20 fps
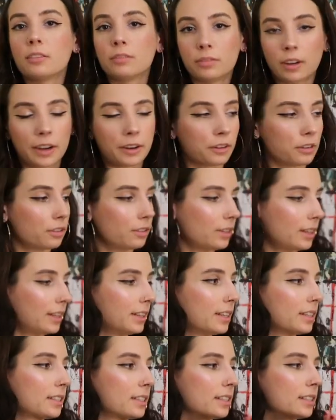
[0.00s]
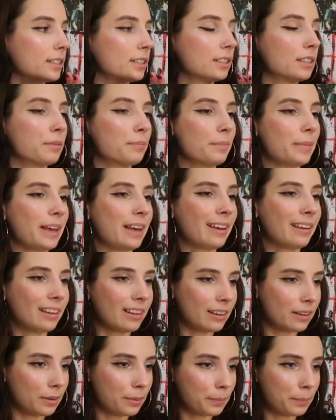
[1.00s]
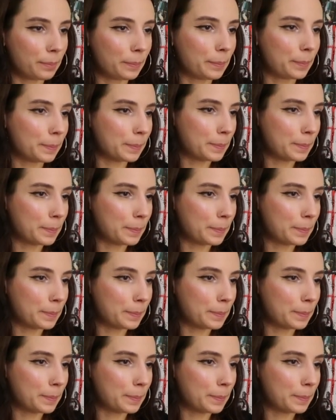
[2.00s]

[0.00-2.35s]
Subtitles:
vinyl, and this is the main,